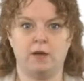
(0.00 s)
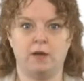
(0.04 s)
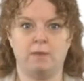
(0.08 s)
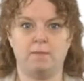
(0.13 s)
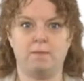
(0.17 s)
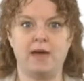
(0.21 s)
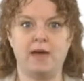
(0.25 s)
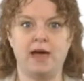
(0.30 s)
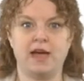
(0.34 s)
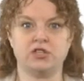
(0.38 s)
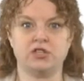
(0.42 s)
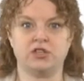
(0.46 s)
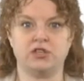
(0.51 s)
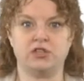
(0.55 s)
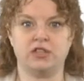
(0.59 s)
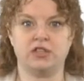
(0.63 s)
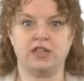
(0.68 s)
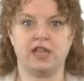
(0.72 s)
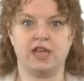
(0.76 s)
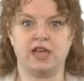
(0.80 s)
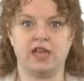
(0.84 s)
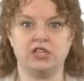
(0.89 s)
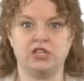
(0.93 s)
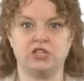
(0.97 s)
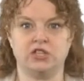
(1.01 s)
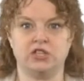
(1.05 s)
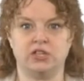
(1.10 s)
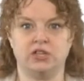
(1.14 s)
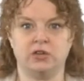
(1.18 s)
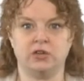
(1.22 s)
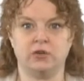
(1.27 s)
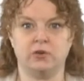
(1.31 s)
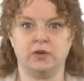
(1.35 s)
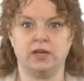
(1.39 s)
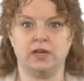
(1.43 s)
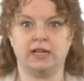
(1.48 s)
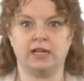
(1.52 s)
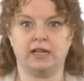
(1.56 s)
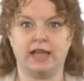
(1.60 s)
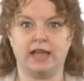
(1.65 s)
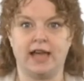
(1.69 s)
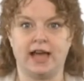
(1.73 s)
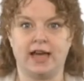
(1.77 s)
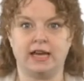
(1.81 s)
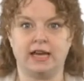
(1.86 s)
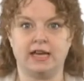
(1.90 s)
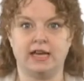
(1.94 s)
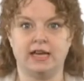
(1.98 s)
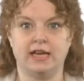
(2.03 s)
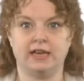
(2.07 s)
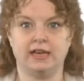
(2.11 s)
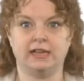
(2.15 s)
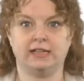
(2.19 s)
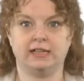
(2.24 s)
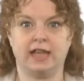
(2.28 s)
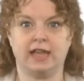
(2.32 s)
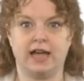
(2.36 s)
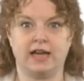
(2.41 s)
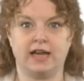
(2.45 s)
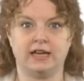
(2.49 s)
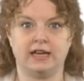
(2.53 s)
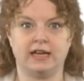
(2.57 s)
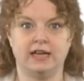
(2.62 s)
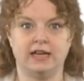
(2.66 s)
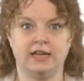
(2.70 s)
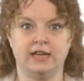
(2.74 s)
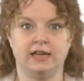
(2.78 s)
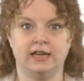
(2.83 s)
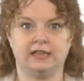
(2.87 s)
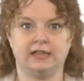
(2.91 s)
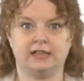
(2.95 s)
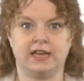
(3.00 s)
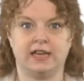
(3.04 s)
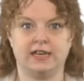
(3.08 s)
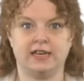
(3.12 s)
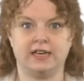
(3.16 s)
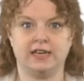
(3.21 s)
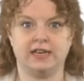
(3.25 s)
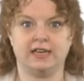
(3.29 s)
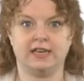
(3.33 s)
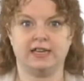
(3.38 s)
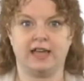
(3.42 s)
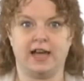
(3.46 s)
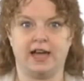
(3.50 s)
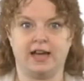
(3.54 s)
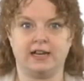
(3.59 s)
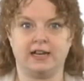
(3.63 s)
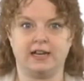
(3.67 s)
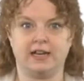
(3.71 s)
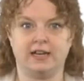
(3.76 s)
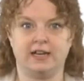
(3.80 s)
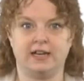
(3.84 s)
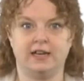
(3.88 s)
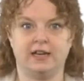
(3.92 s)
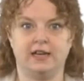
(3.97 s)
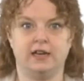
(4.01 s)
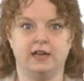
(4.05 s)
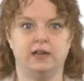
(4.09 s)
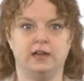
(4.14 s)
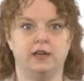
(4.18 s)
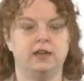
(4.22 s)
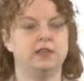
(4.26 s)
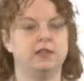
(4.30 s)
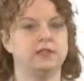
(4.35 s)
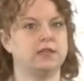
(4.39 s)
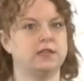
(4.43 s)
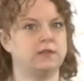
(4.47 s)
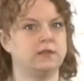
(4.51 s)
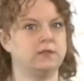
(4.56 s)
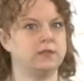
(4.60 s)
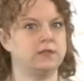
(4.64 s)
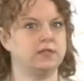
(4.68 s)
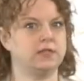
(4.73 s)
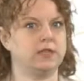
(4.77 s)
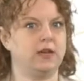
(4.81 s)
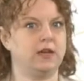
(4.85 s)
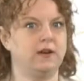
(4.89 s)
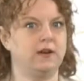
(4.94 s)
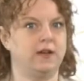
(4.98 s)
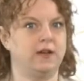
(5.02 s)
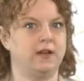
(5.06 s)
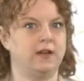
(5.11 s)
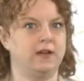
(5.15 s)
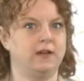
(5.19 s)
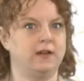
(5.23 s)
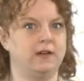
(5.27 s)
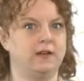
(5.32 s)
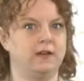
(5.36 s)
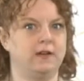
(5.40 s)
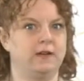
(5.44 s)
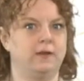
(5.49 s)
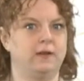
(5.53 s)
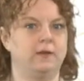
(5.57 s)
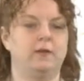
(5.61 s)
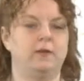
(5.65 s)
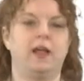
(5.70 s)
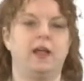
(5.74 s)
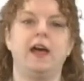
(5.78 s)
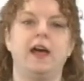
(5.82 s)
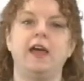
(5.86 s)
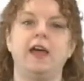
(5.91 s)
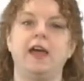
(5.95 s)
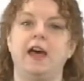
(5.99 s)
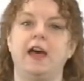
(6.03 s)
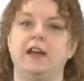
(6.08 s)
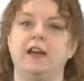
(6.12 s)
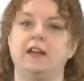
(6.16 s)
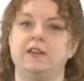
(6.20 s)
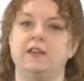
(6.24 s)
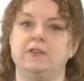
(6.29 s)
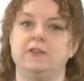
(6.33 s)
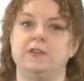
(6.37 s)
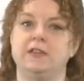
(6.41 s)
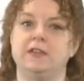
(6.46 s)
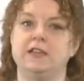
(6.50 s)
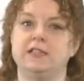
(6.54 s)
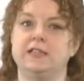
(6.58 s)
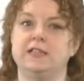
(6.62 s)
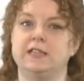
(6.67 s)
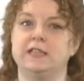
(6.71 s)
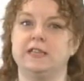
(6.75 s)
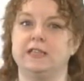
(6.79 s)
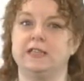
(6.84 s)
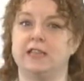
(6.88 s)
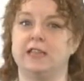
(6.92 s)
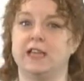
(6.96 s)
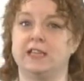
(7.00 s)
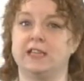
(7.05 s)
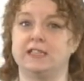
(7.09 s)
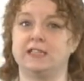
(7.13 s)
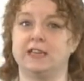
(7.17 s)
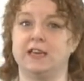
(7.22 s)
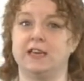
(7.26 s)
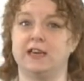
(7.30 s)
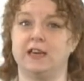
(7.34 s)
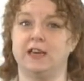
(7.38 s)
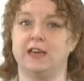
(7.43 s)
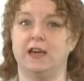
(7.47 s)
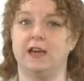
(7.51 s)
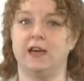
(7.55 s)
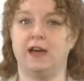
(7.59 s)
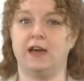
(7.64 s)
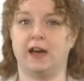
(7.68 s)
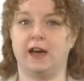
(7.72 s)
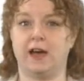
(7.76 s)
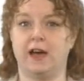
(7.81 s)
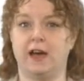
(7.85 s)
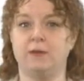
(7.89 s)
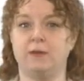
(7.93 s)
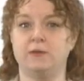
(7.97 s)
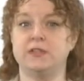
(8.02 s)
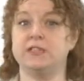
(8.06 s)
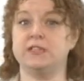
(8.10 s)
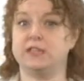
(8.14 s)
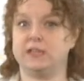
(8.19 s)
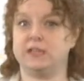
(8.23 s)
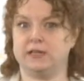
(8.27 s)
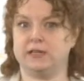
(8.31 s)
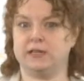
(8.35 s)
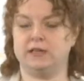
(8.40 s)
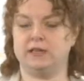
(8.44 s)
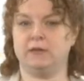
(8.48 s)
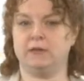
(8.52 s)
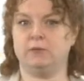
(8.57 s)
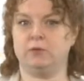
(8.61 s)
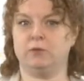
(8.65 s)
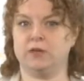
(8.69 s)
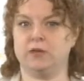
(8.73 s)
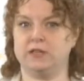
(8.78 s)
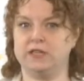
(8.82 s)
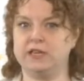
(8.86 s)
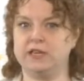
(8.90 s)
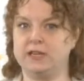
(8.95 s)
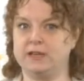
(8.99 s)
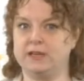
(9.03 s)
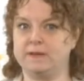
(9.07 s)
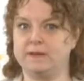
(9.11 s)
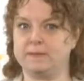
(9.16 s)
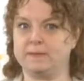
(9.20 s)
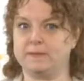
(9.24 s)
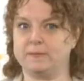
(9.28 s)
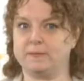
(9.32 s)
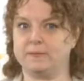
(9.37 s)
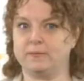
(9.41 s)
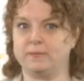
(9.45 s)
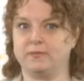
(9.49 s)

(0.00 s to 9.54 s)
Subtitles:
Imagine the engine going clack, clack, clackety clack. It sounds scary. Well, I had a unique seat that day. I was sitting in 1D.